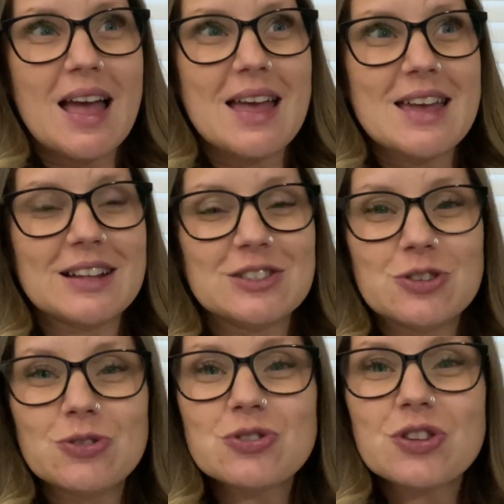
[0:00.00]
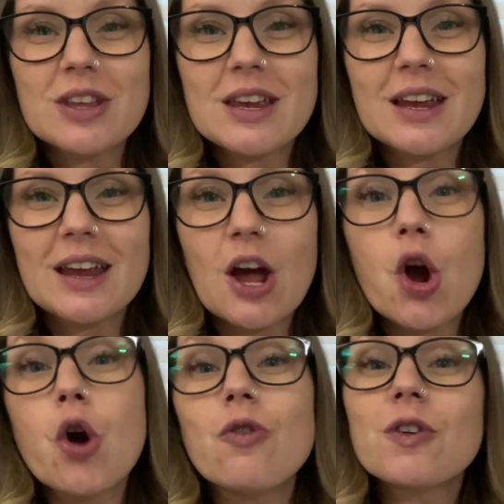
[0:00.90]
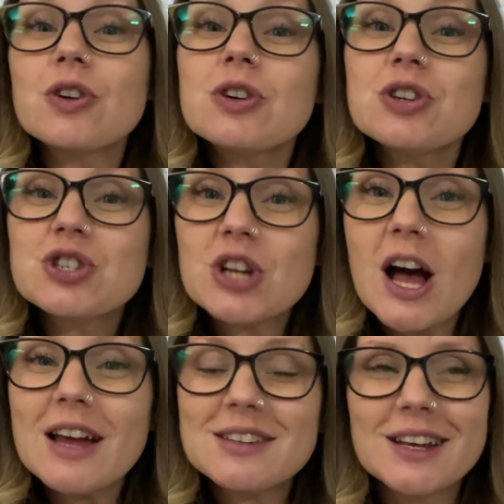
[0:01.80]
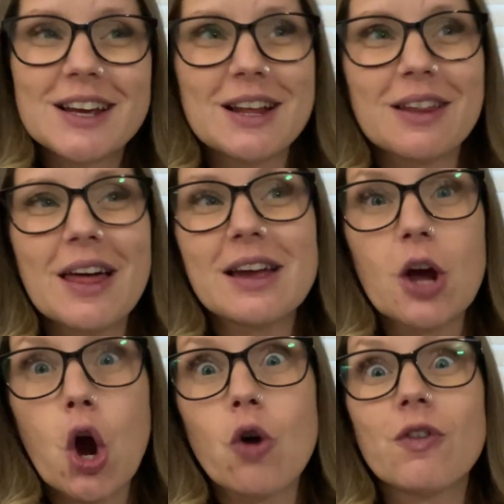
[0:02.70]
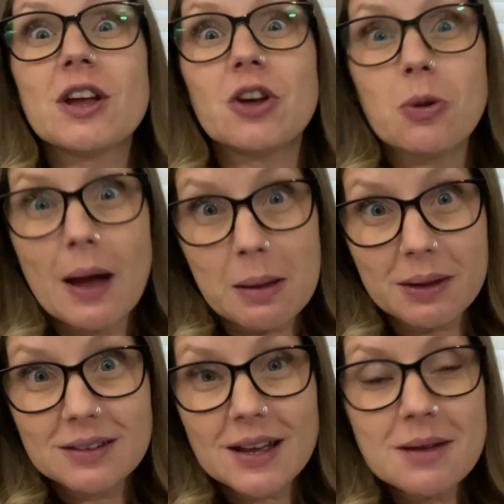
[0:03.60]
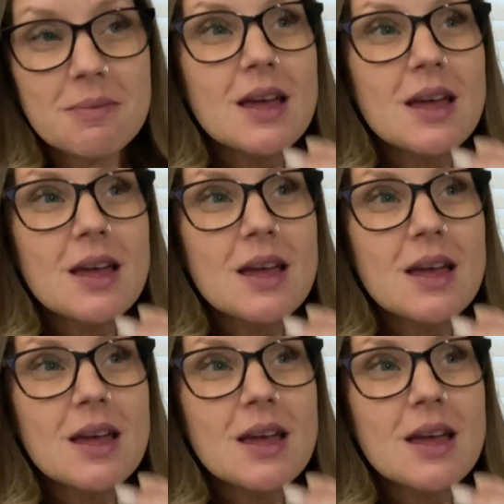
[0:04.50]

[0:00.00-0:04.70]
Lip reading: it's usually overshot, like overkill by a big time,